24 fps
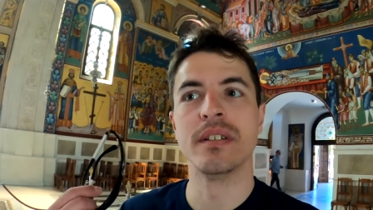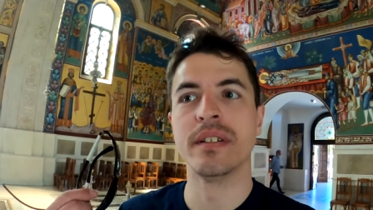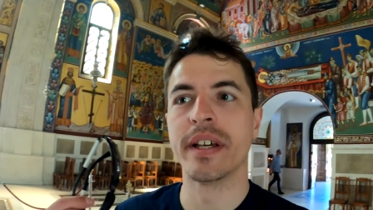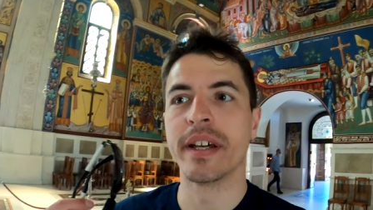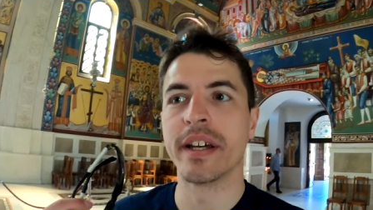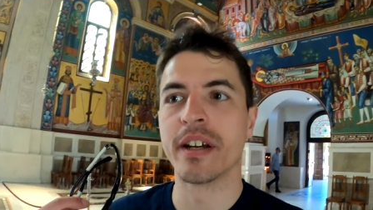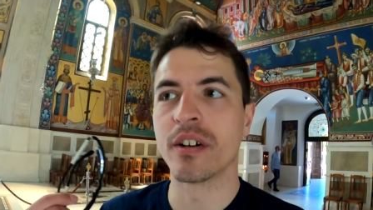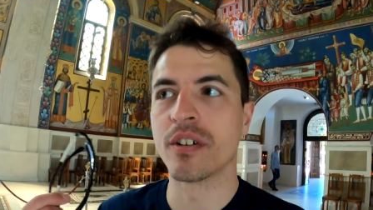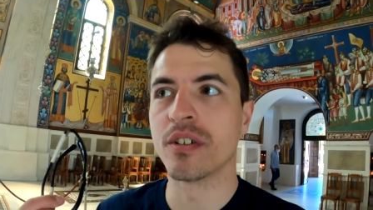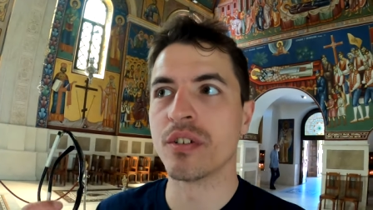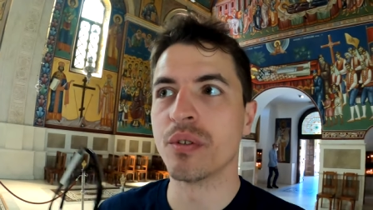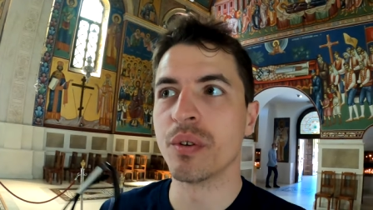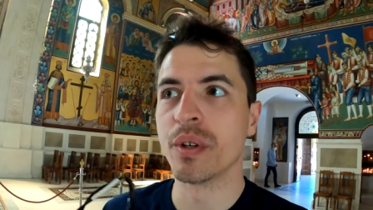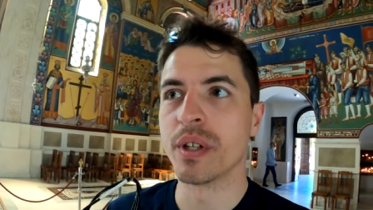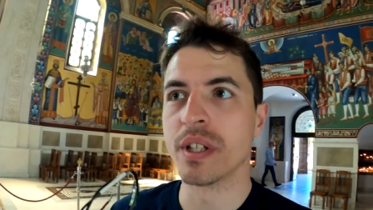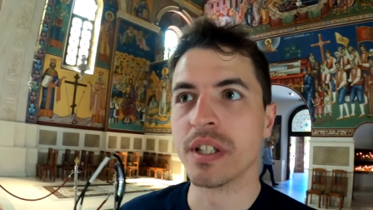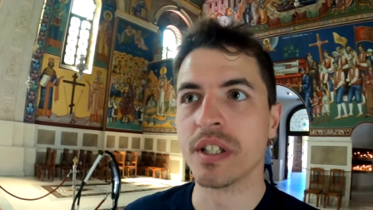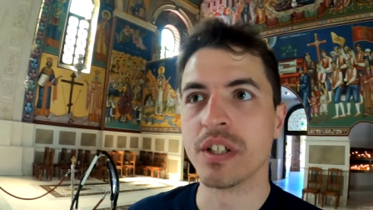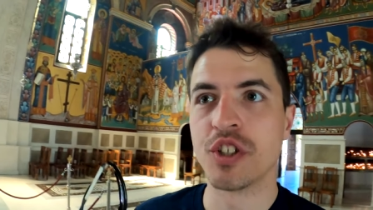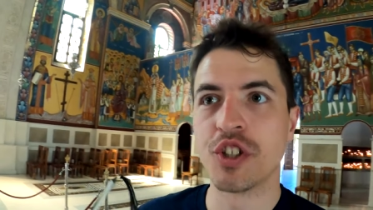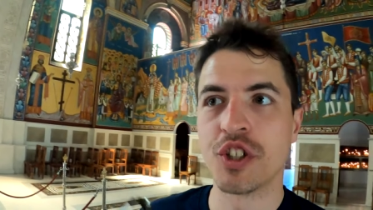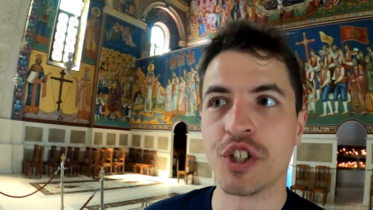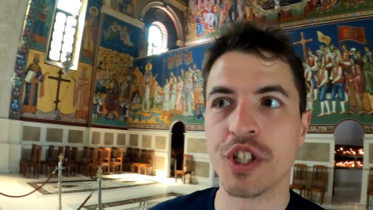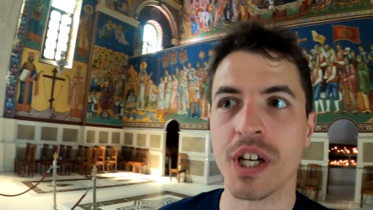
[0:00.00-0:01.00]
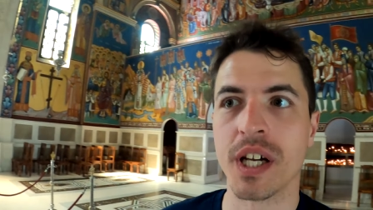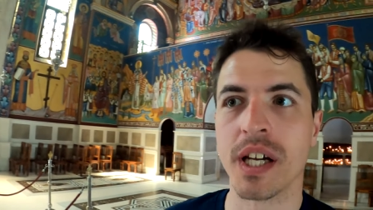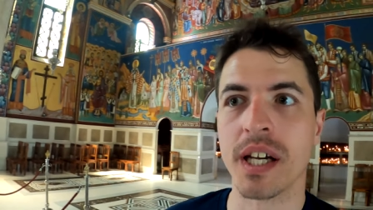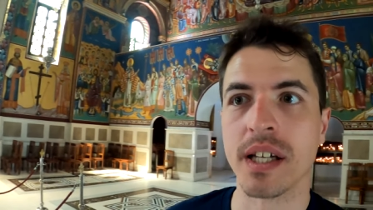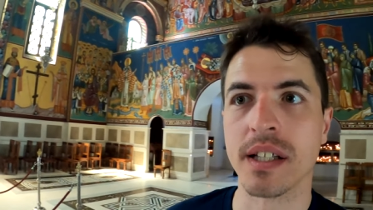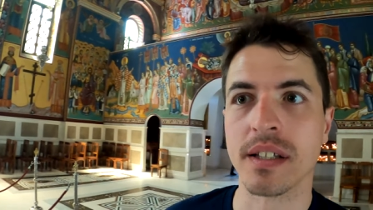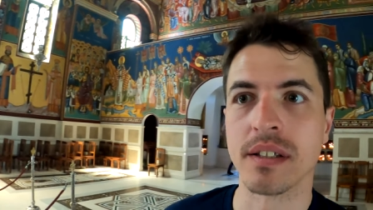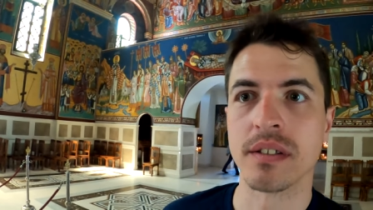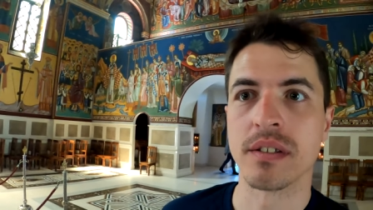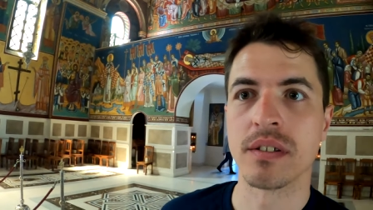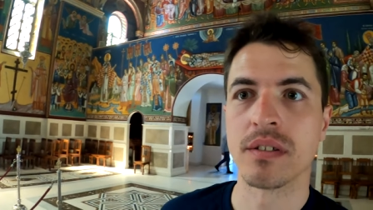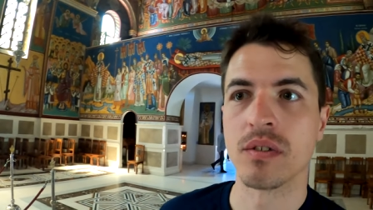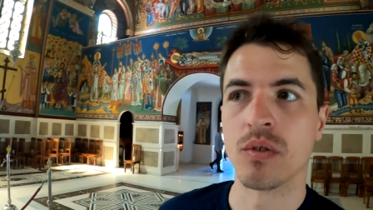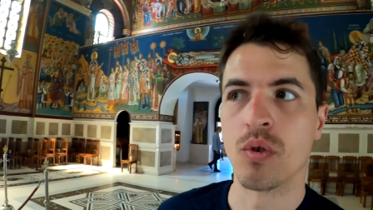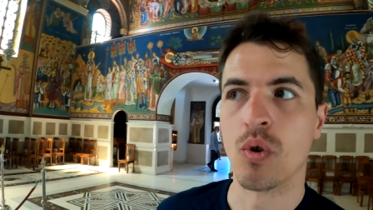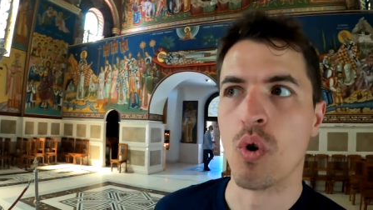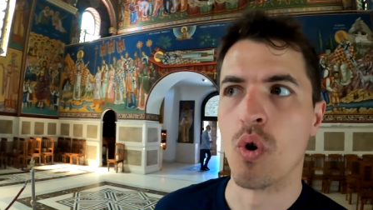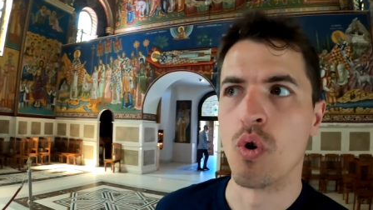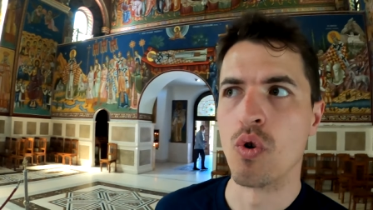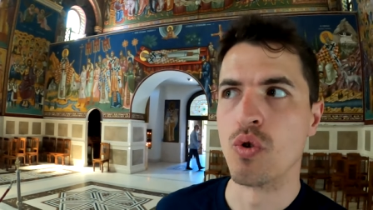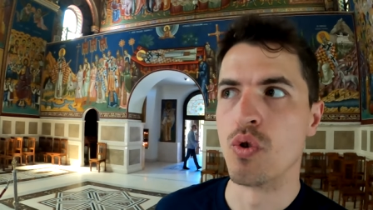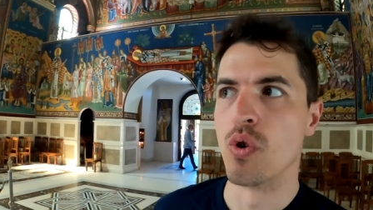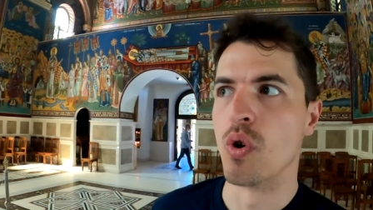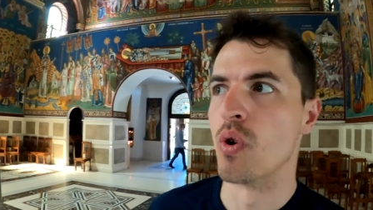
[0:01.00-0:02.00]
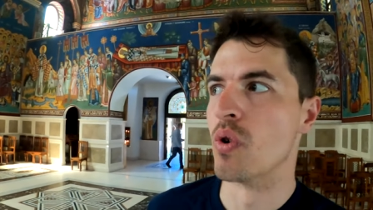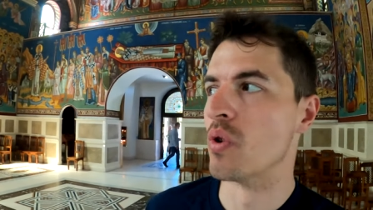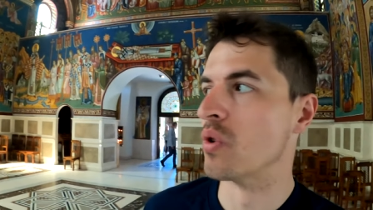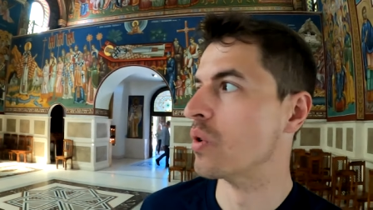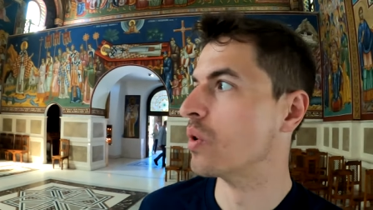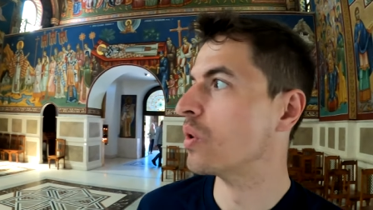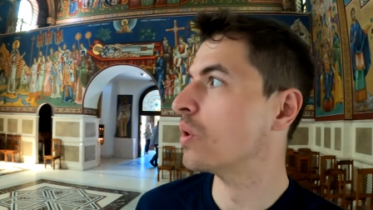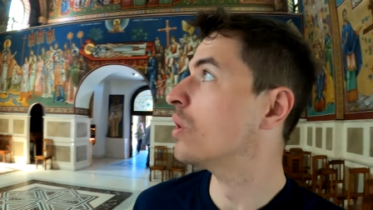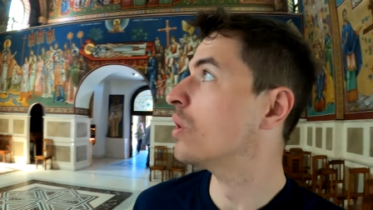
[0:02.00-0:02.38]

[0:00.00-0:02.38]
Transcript: they are doing these chants or your